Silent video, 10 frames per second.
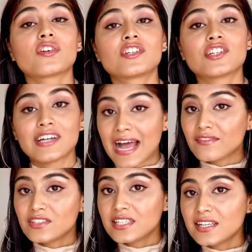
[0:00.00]

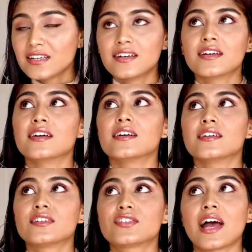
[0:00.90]
travel.
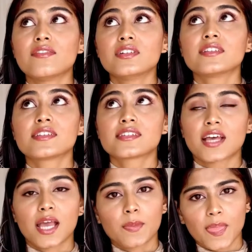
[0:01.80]
Travel this
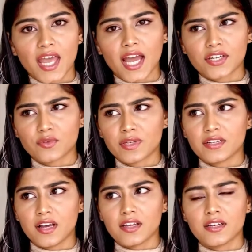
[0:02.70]
time had to be
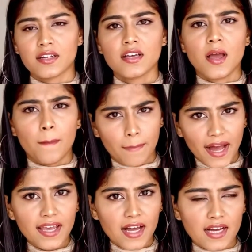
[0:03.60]
done
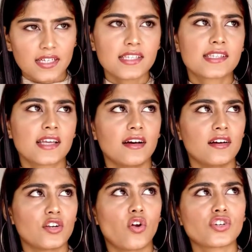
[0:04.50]
by us,
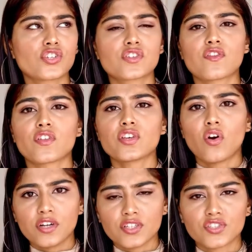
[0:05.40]
not just for the
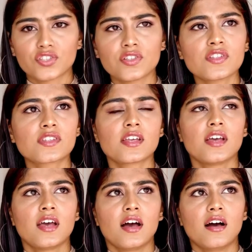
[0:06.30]
auditions.
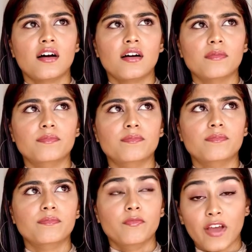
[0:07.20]

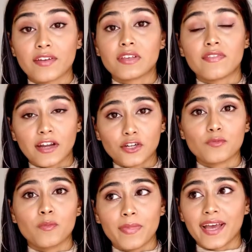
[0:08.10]
When we went to
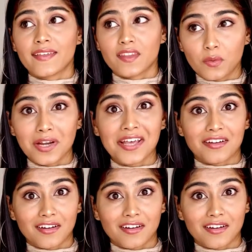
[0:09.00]
Mumbai, and there were like